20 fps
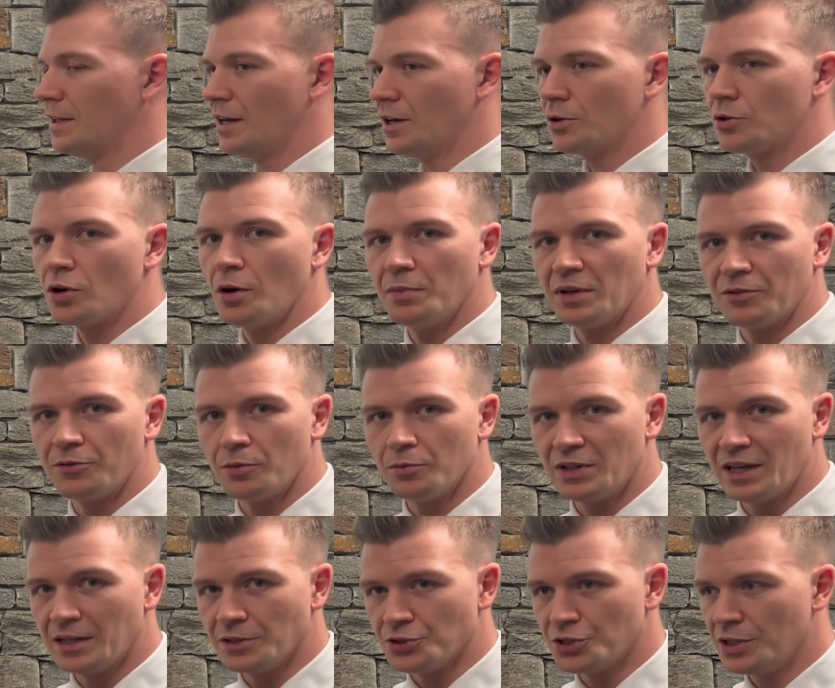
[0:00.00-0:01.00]
air coming from
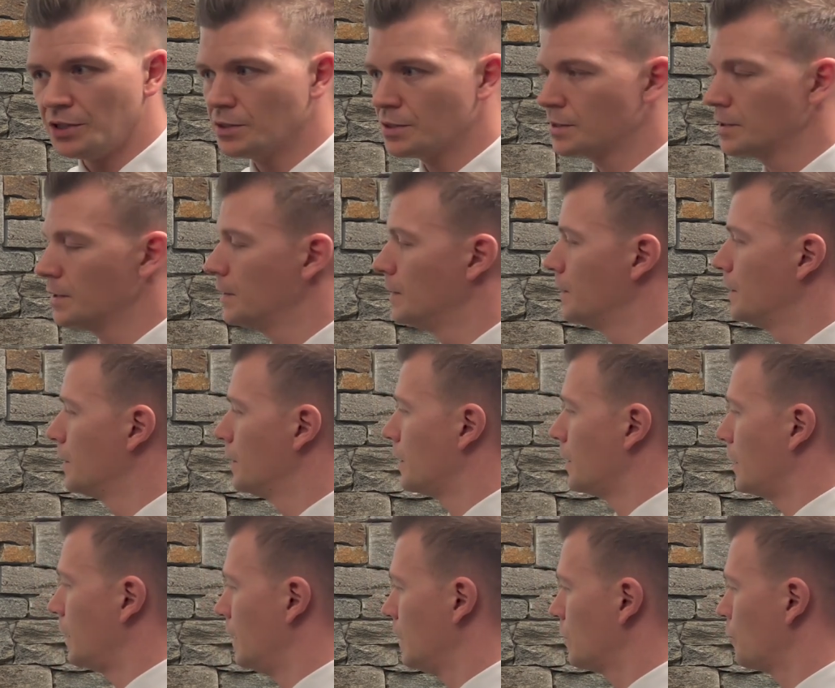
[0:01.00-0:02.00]
the engines,
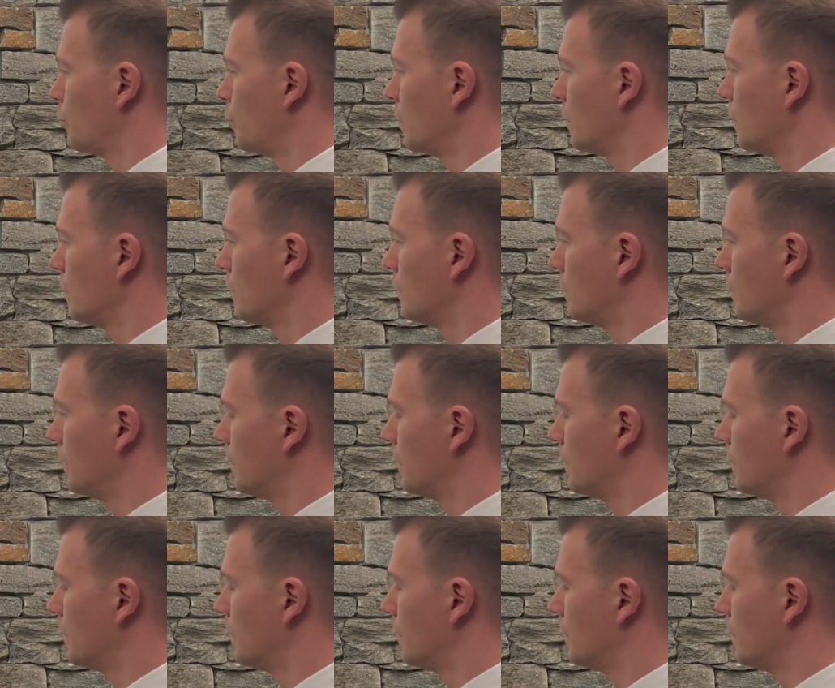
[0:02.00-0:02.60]
it will